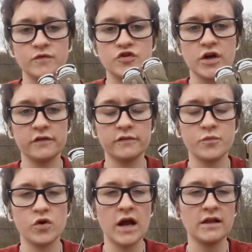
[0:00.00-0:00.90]
just
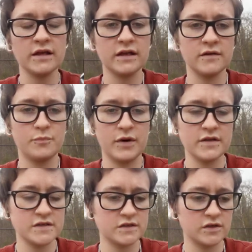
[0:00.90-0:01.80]
more elegant,
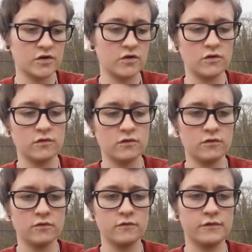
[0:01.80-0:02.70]
but still
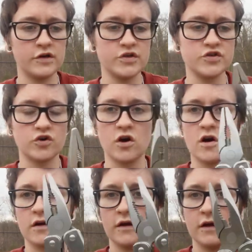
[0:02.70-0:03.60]
very
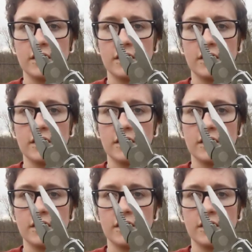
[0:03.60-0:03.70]
strong.